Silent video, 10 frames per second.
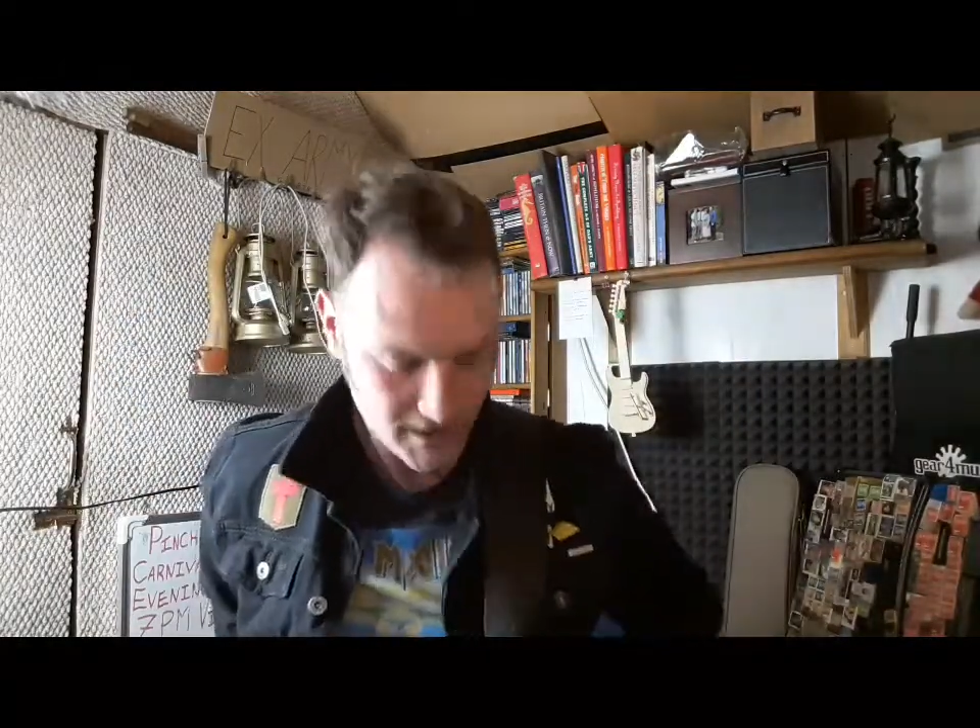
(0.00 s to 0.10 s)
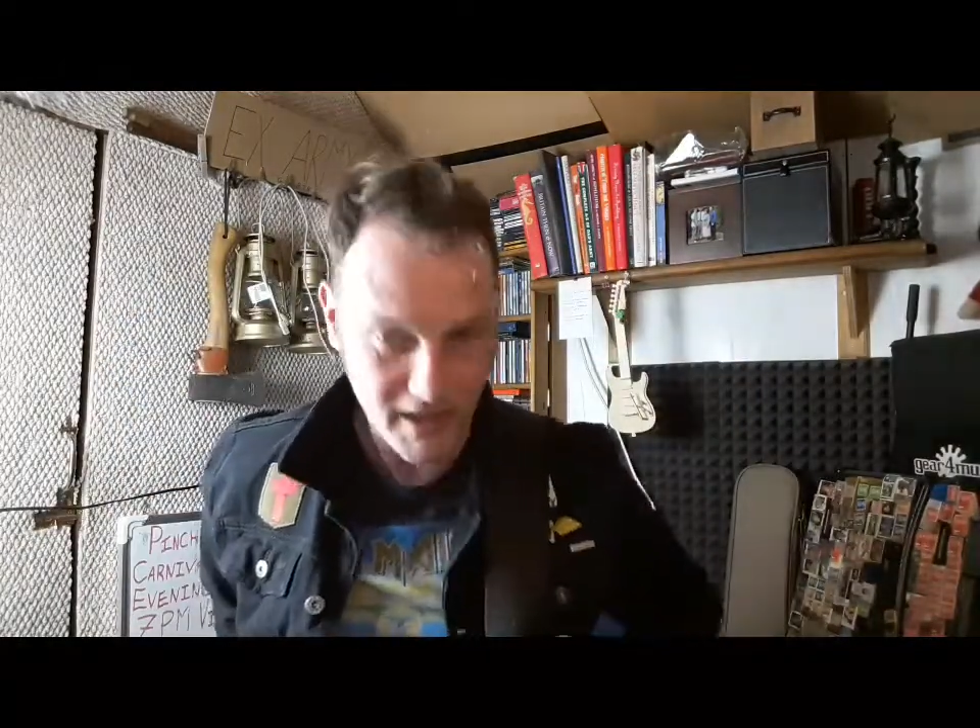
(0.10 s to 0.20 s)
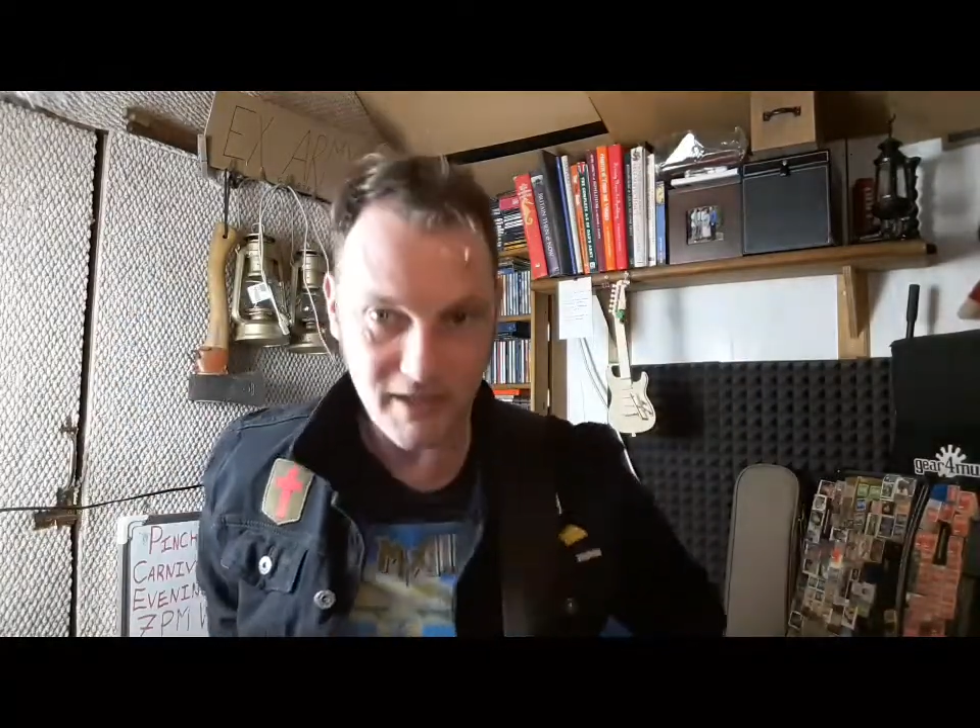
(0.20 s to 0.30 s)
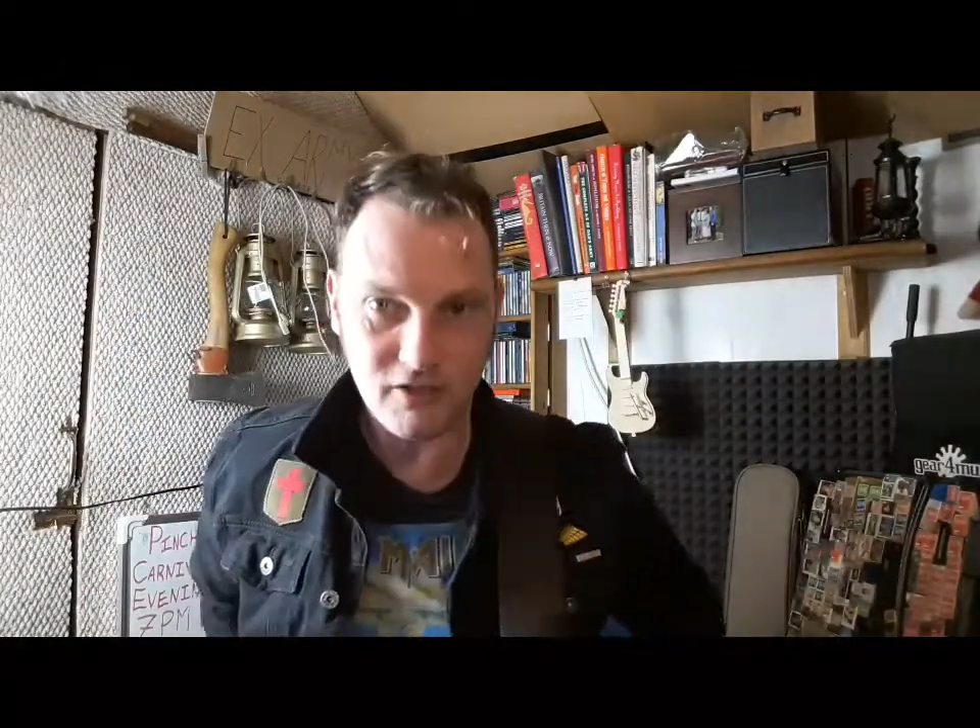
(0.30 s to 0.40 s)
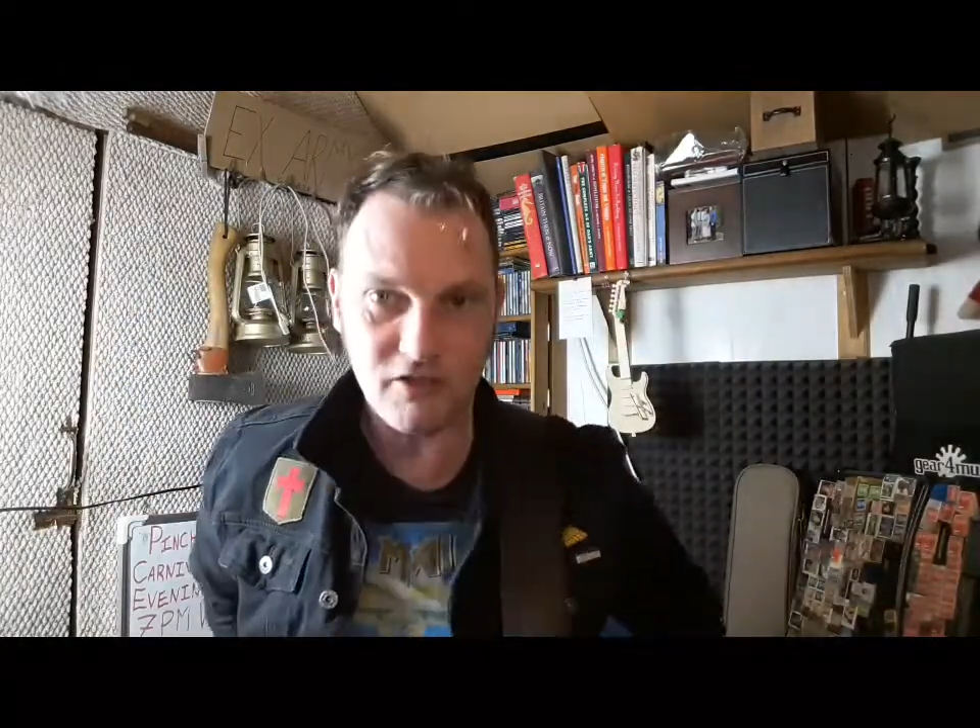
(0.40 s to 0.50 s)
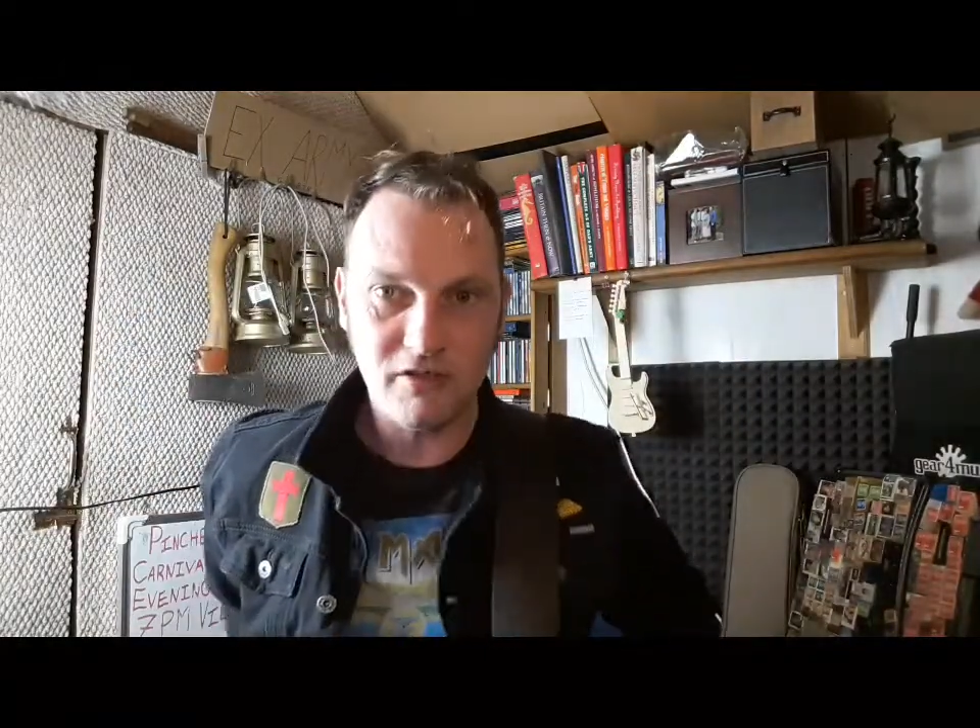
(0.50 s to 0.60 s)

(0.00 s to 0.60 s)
it